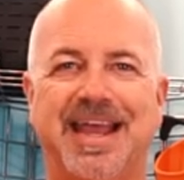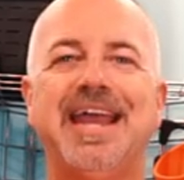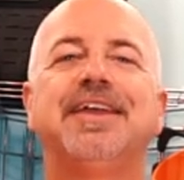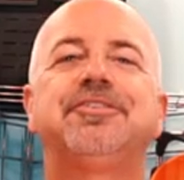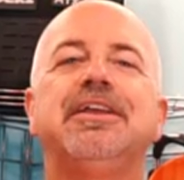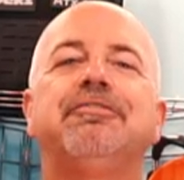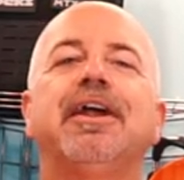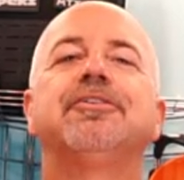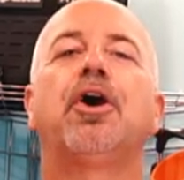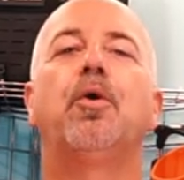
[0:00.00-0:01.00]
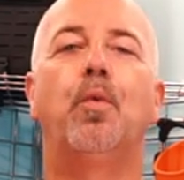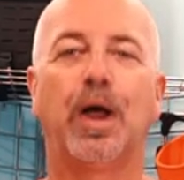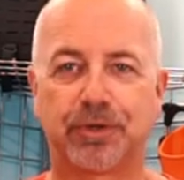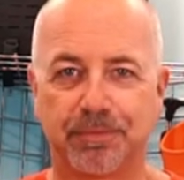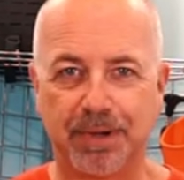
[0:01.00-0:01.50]
Hey SD fans,
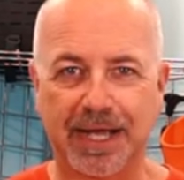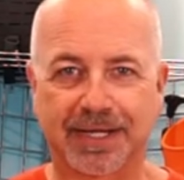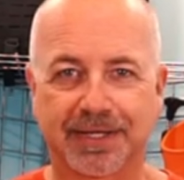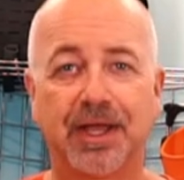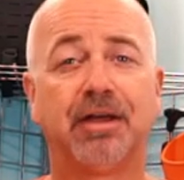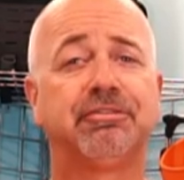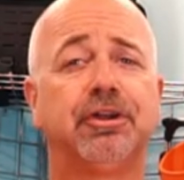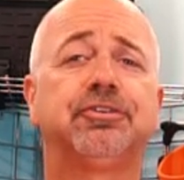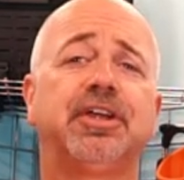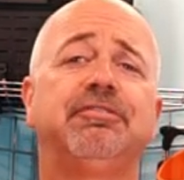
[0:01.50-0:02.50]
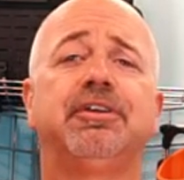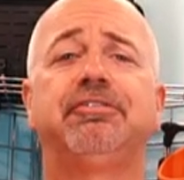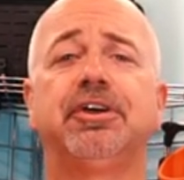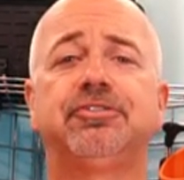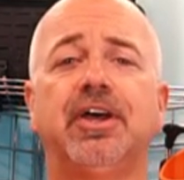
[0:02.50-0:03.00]
welcome back. And for those here for the
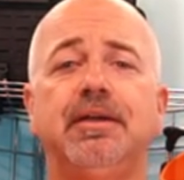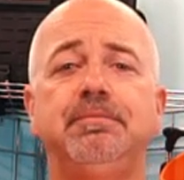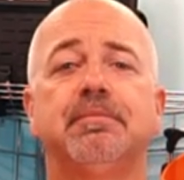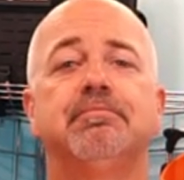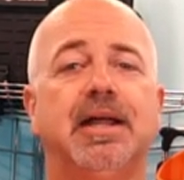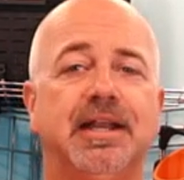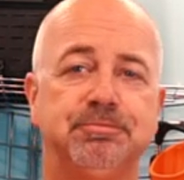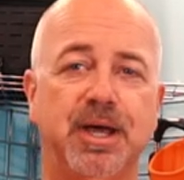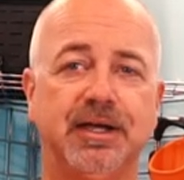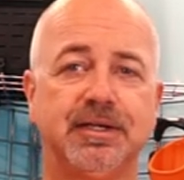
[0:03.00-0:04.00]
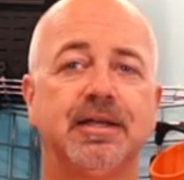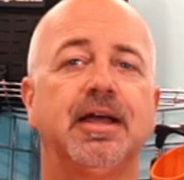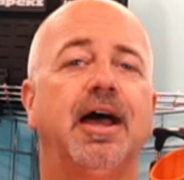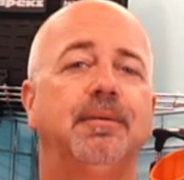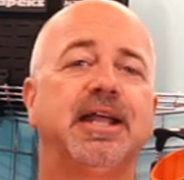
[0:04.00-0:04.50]
first time, my name's Mark.
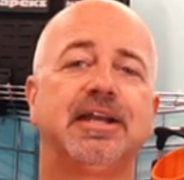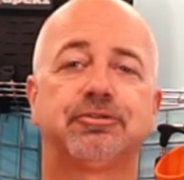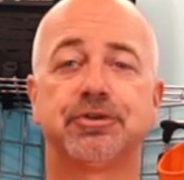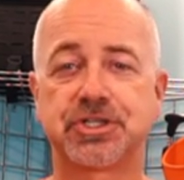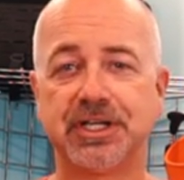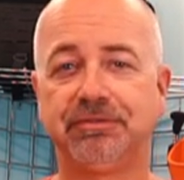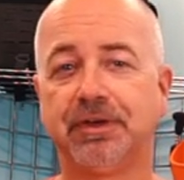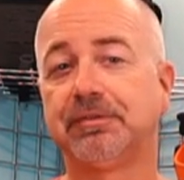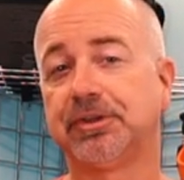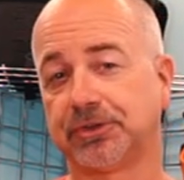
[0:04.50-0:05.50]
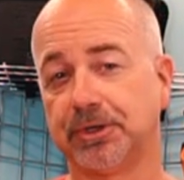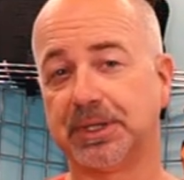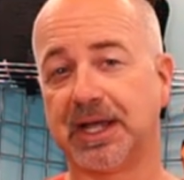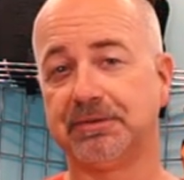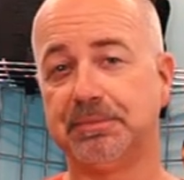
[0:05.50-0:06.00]
I'm the editor-in-chief of the
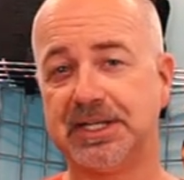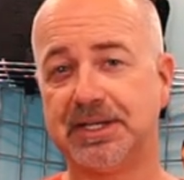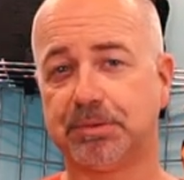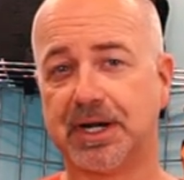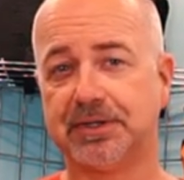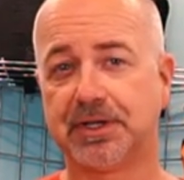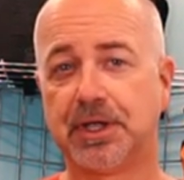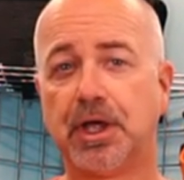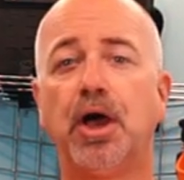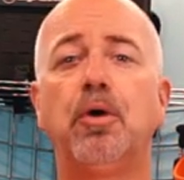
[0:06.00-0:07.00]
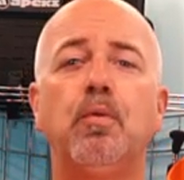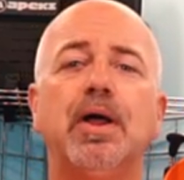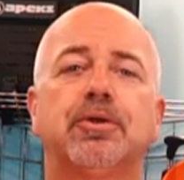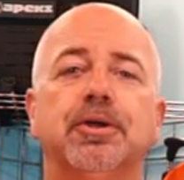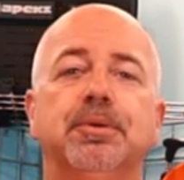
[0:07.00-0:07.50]
Scuba Diver media brand, and
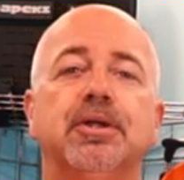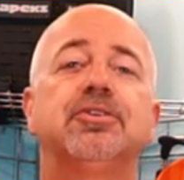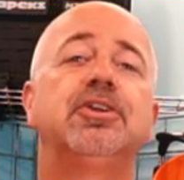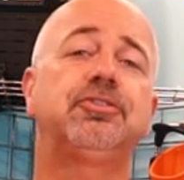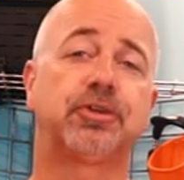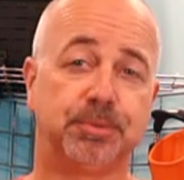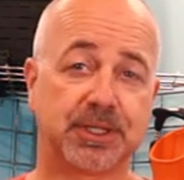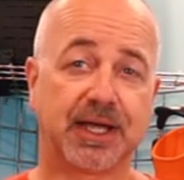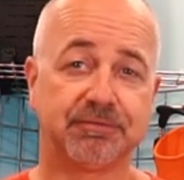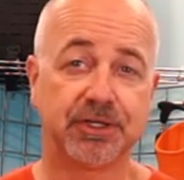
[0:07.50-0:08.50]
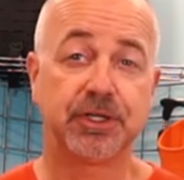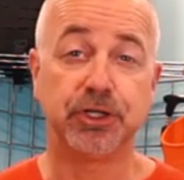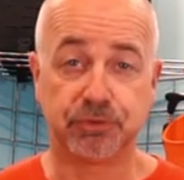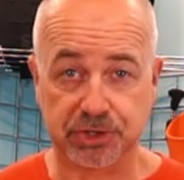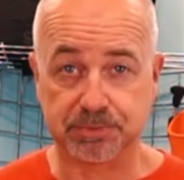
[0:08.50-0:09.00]
welcome to the Scuba Diver
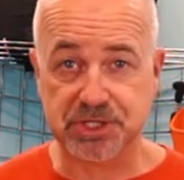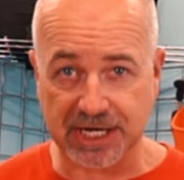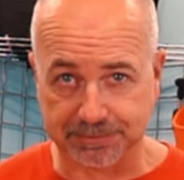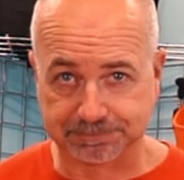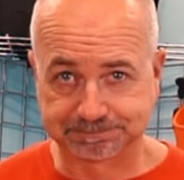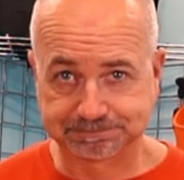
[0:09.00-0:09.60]
YouTube channel.